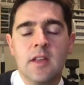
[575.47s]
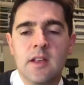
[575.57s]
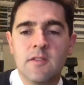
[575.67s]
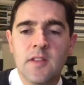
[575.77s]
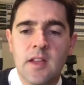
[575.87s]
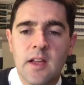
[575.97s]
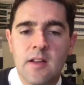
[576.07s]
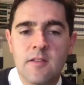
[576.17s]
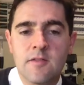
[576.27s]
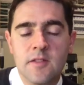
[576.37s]
if they
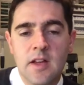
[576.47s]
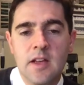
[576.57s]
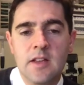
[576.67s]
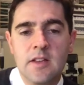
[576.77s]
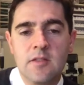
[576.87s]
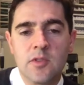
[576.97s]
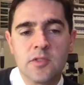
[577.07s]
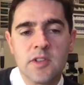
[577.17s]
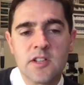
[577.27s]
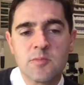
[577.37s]
have a retinal
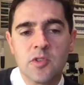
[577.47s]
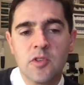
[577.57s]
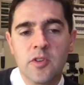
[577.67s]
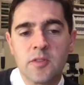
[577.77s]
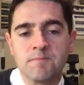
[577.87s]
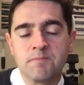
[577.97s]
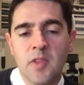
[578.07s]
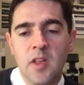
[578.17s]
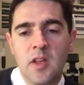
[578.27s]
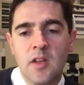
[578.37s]
detachment occurring.
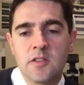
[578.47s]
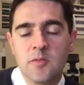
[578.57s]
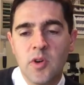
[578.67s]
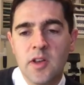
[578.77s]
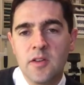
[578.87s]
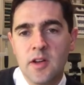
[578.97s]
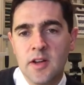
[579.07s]
So my